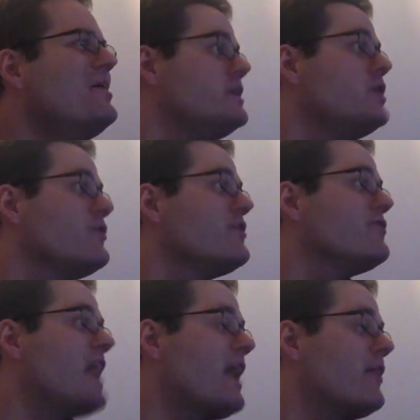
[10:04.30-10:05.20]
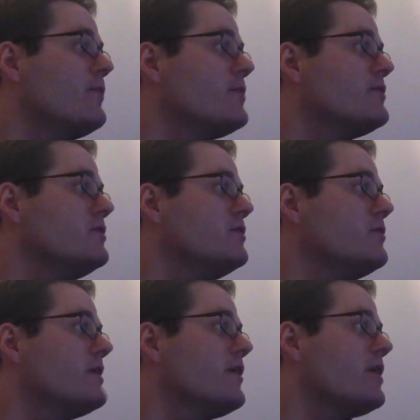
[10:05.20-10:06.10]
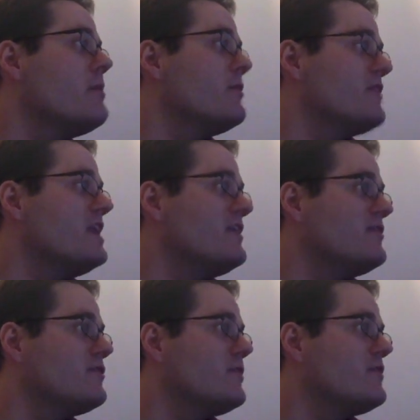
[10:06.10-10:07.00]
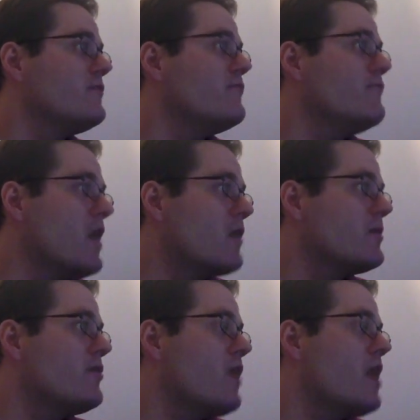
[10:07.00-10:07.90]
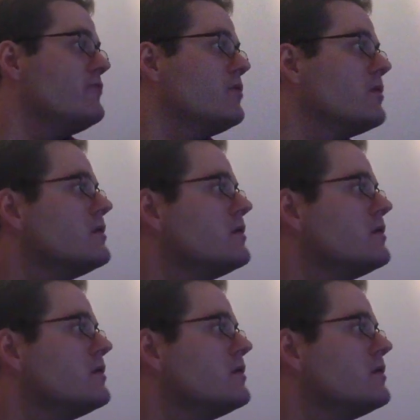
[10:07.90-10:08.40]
Knows exactly what to do in like almost any situation. Very thoughtful.